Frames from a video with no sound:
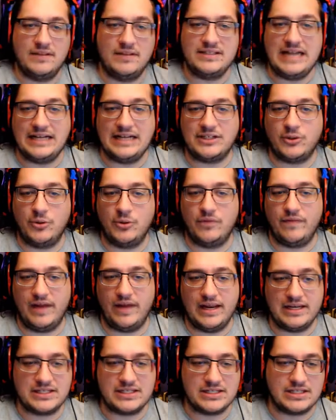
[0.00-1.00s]
the tactical
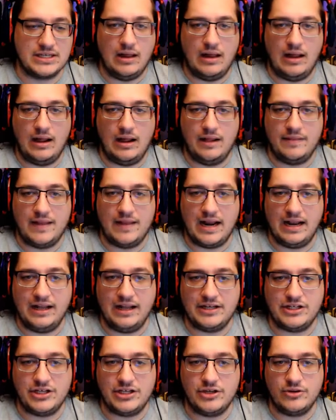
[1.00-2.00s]
device uh, that I
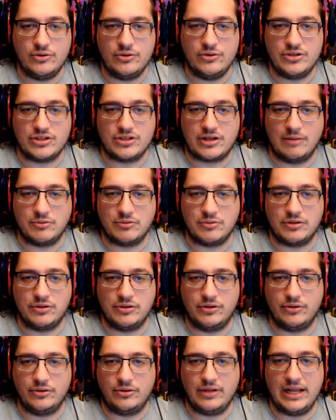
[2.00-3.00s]
like to use, it comes with a
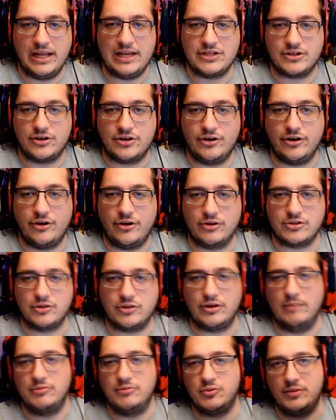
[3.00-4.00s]
little laser and it also
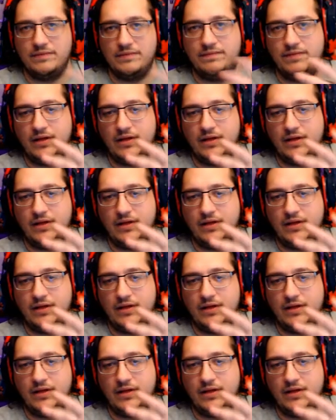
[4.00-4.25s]
comes with